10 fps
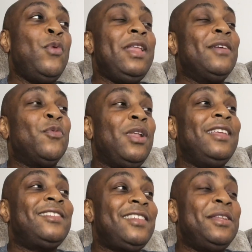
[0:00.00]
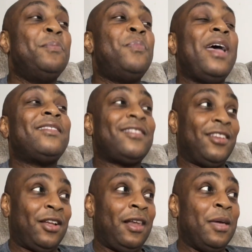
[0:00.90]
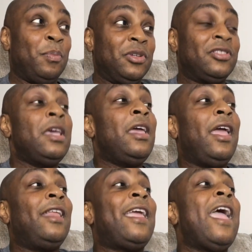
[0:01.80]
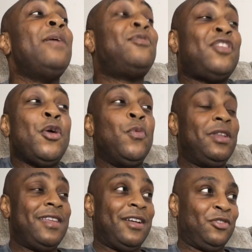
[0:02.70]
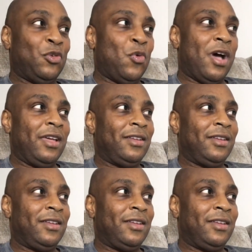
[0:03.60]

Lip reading: didn't really see the best of the Clippers. And the game still went down to the wire.